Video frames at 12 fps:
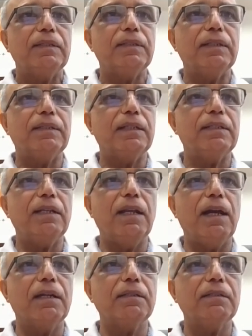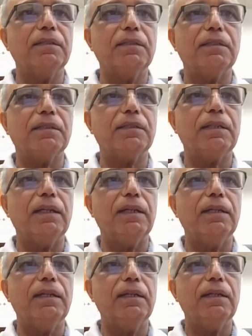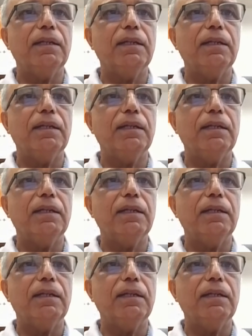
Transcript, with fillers: such as lungs, skin,